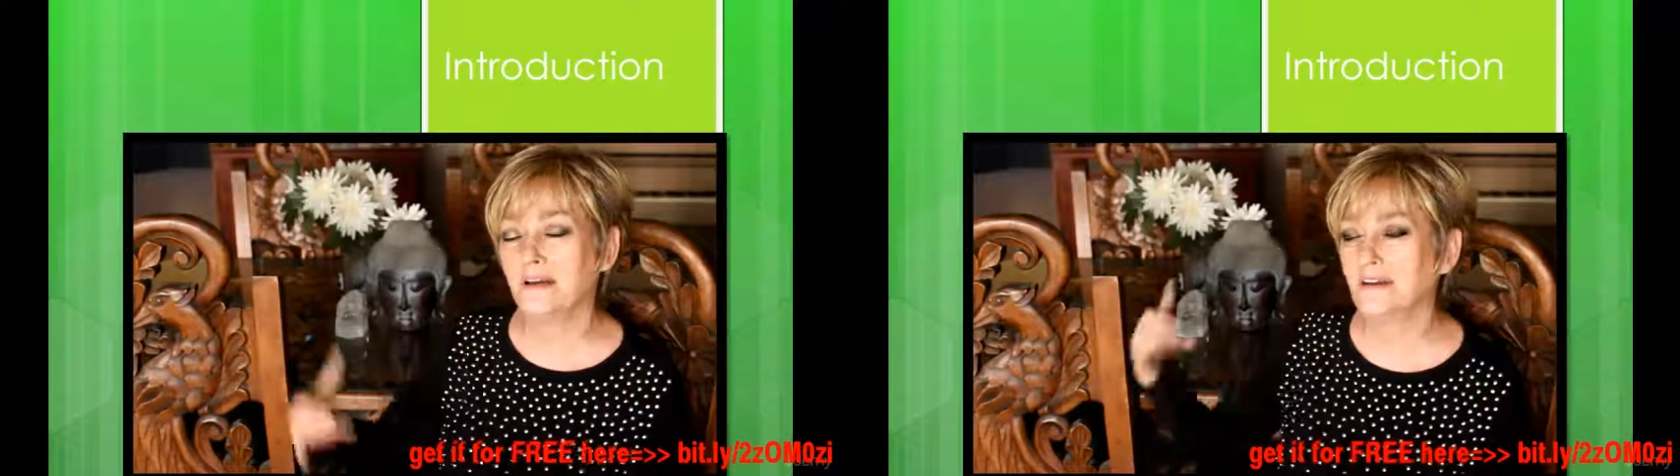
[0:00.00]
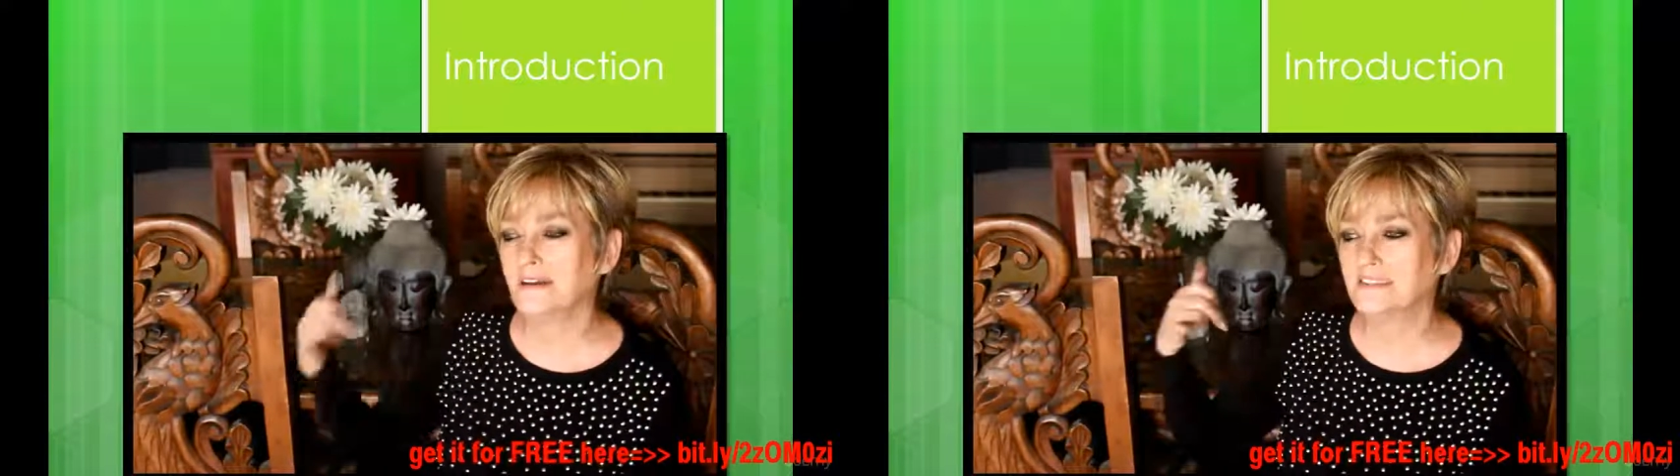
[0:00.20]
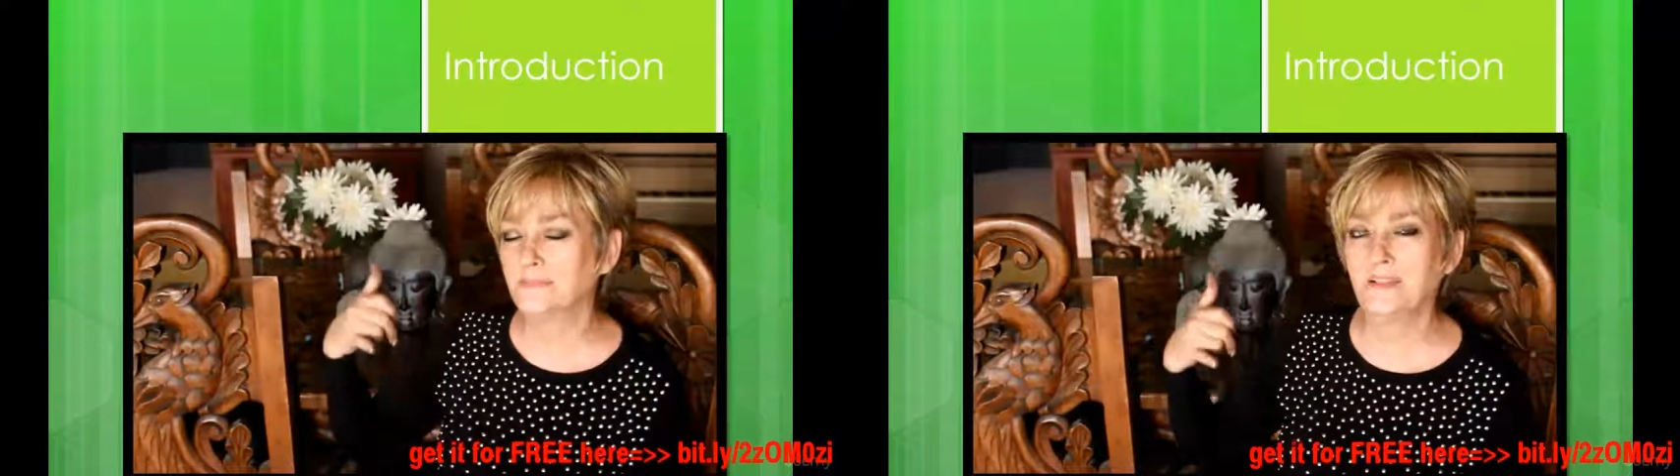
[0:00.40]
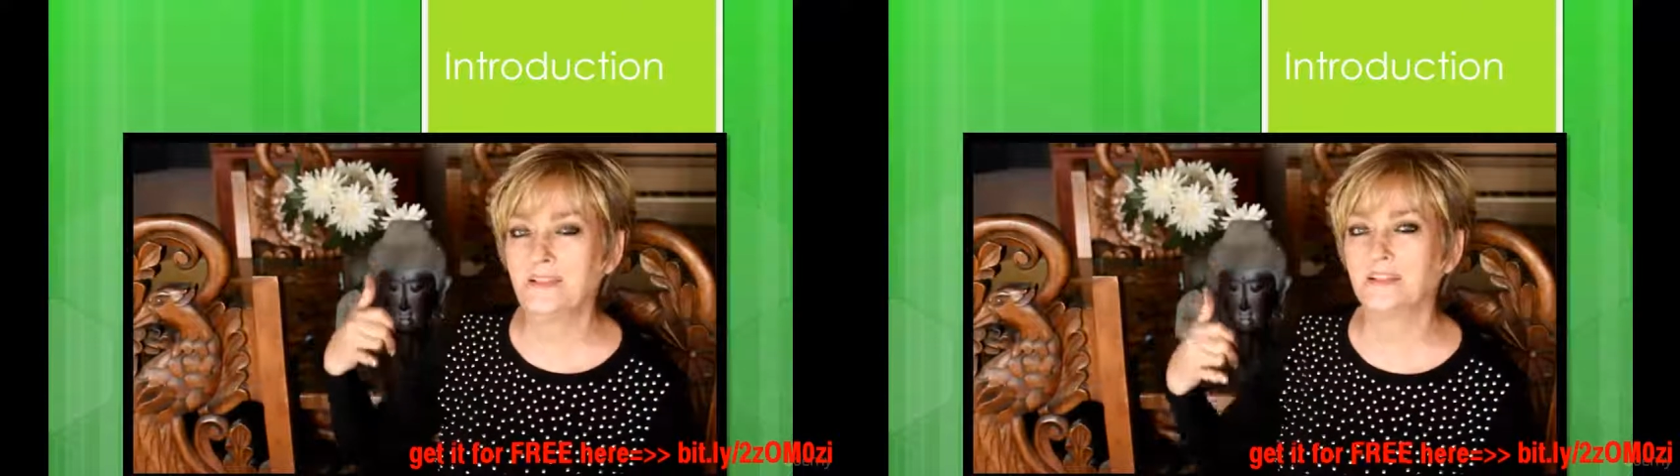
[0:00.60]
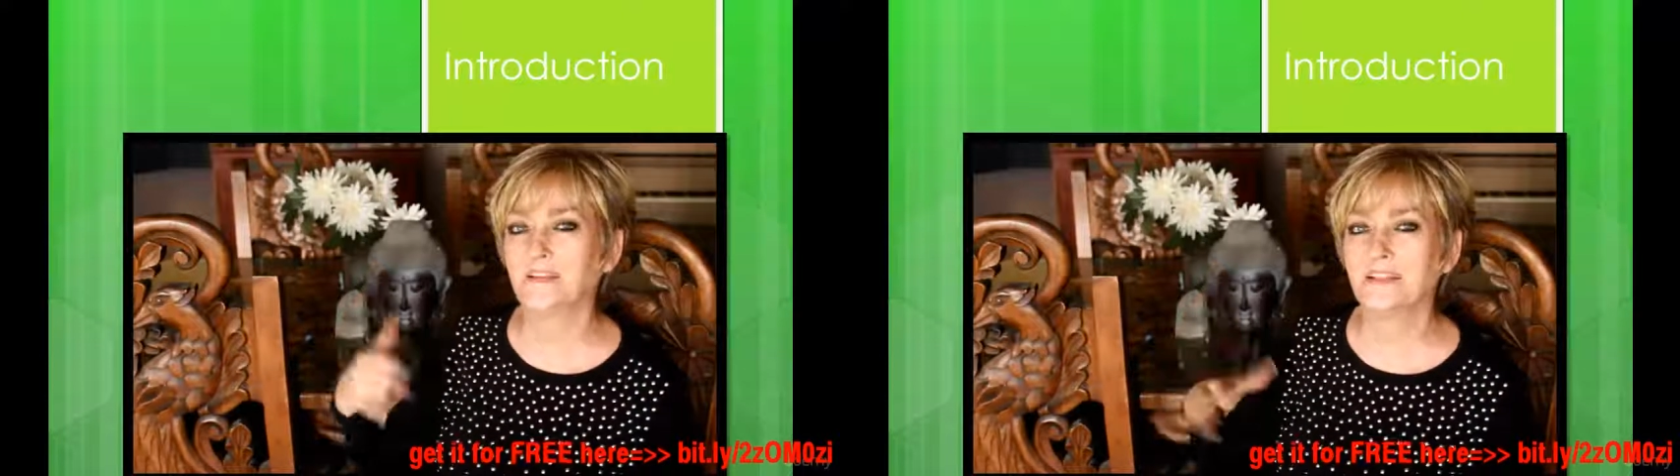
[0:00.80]
uh,
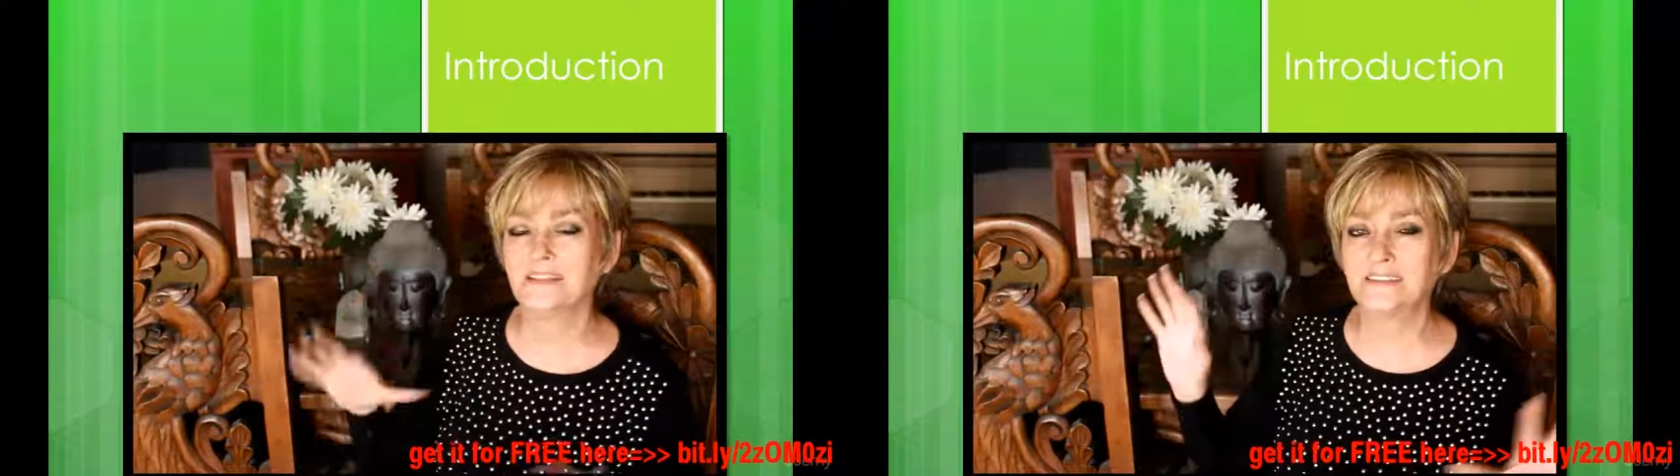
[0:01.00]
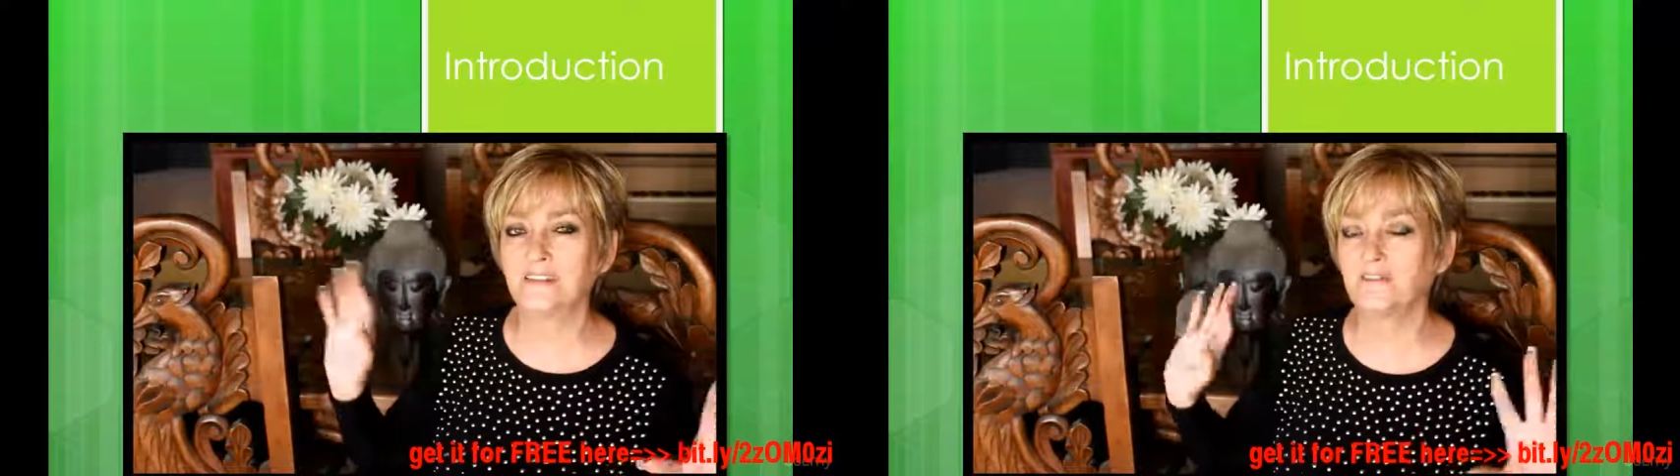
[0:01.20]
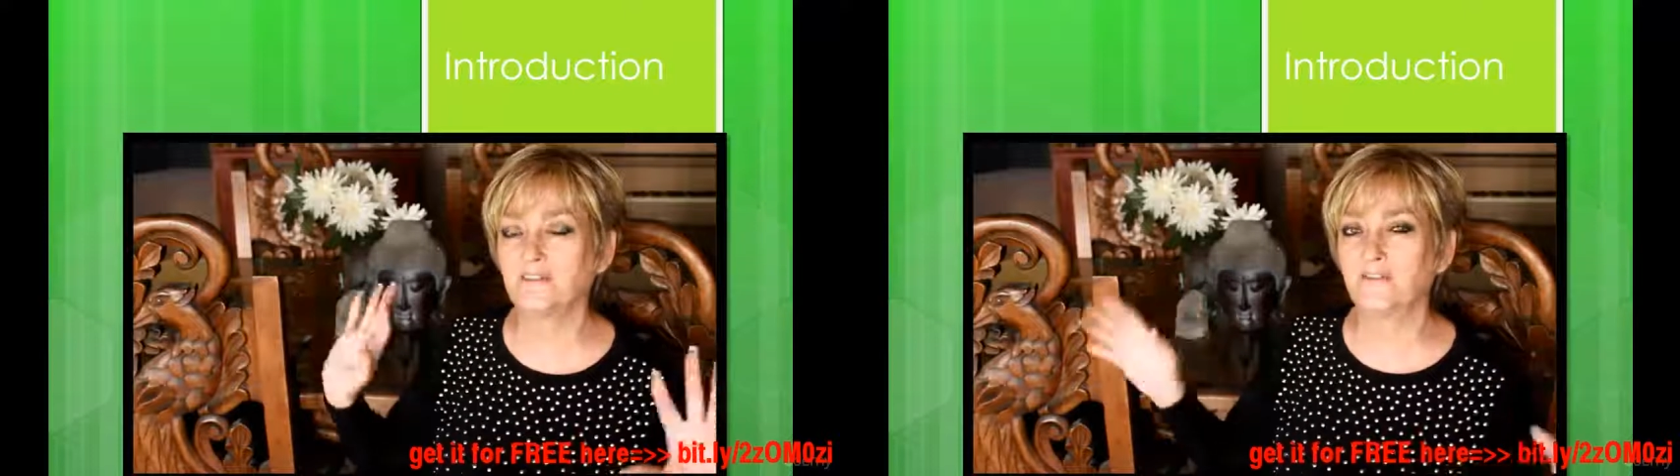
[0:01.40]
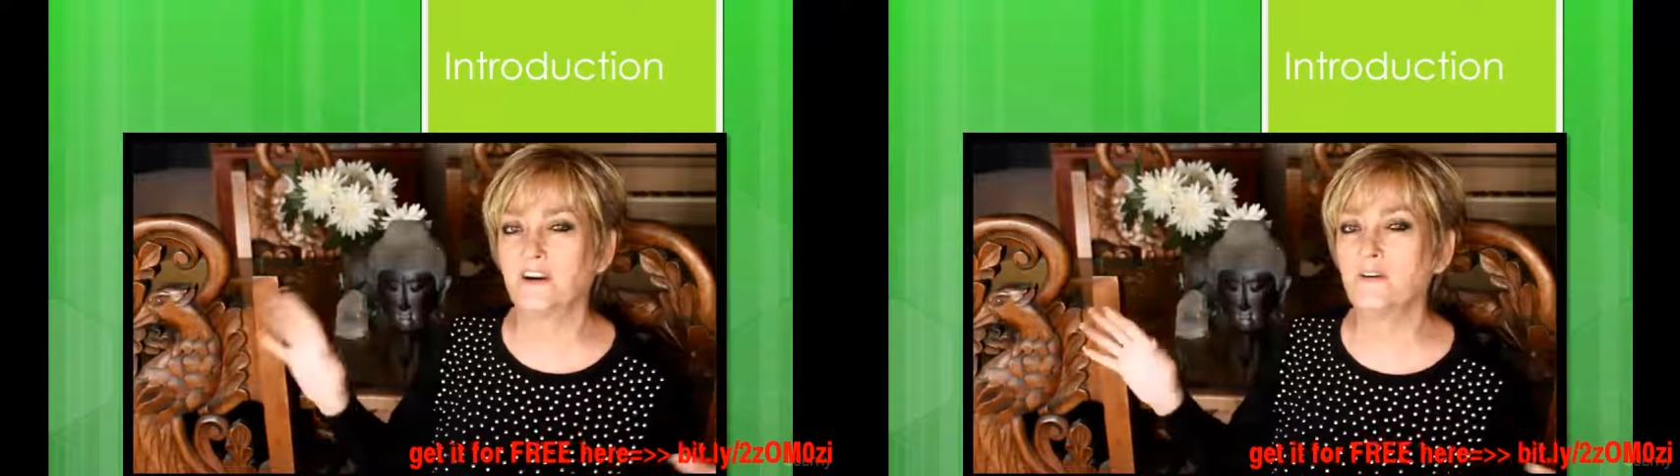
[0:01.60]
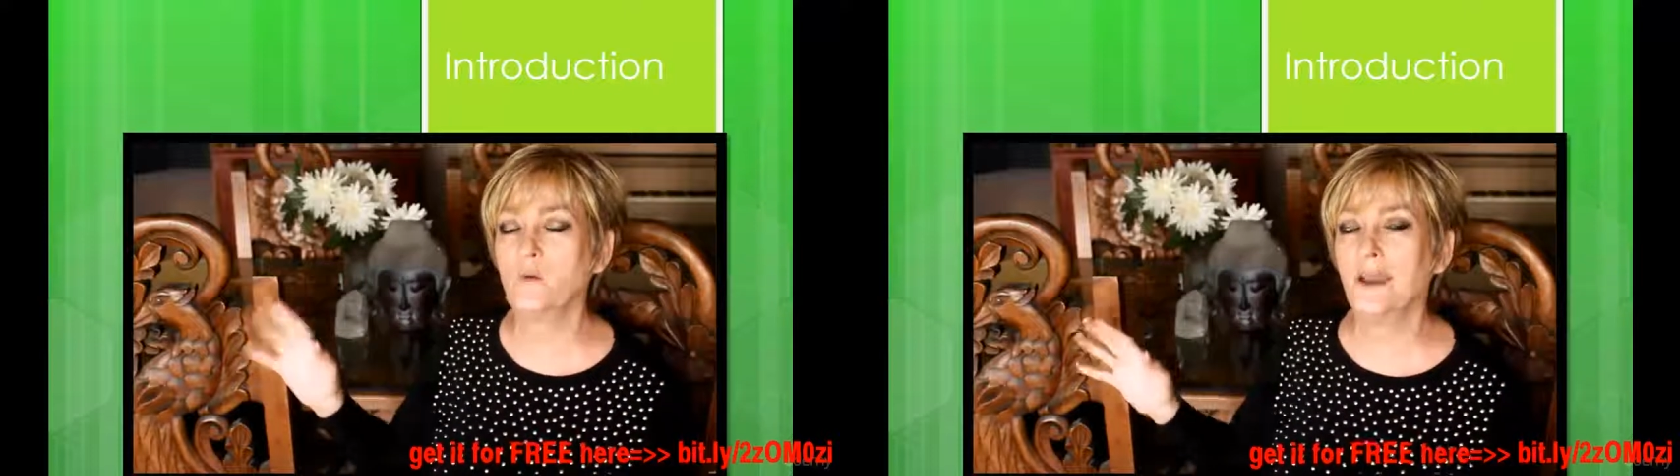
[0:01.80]
speak to clients
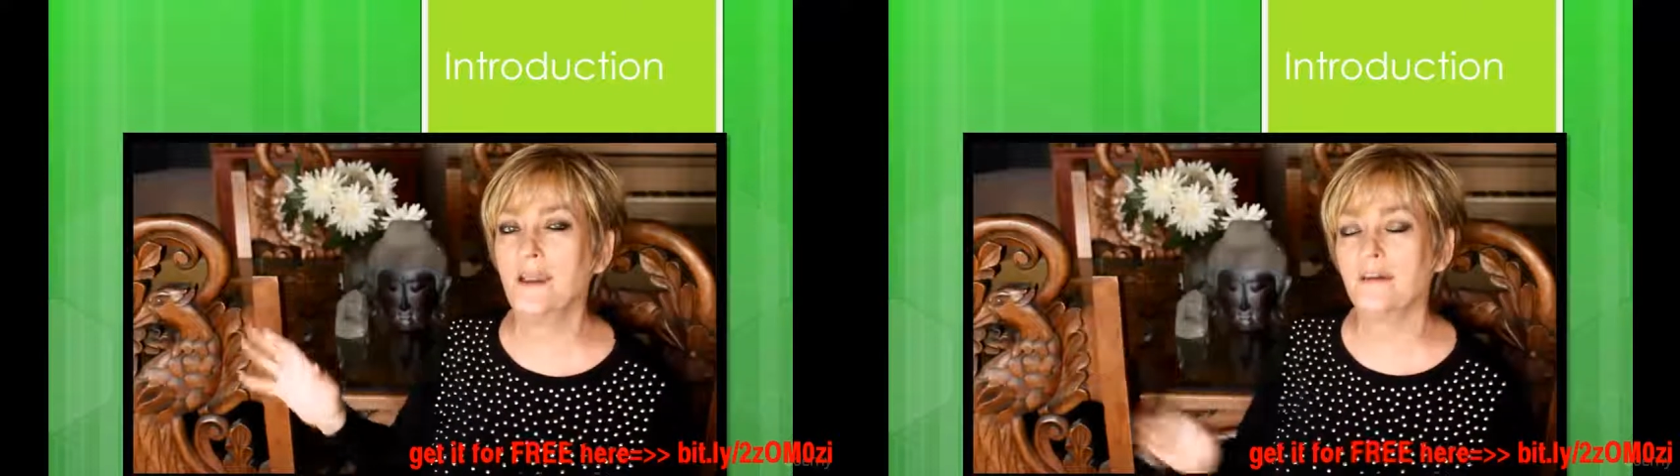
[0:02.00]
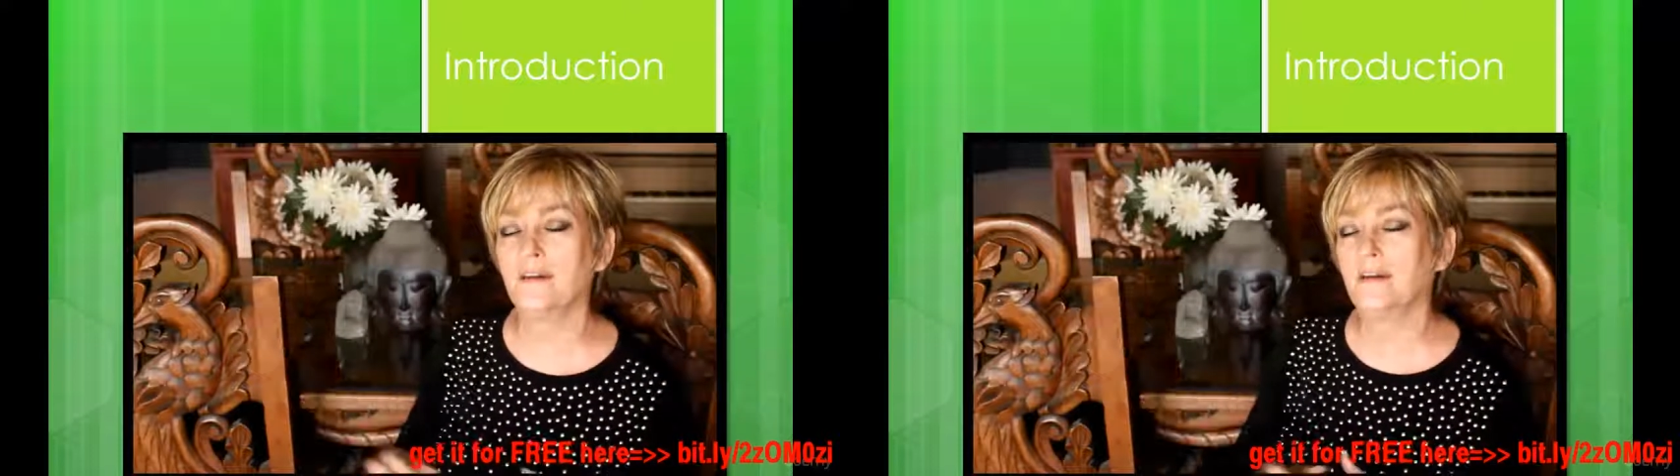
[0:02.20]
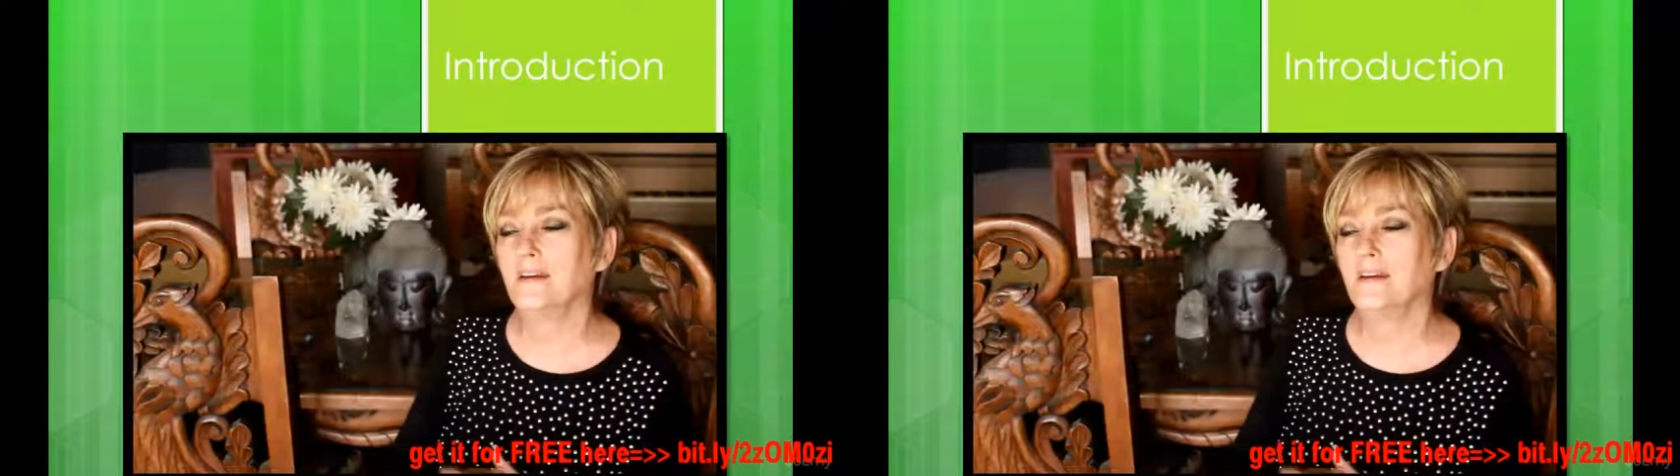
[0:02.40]
far away.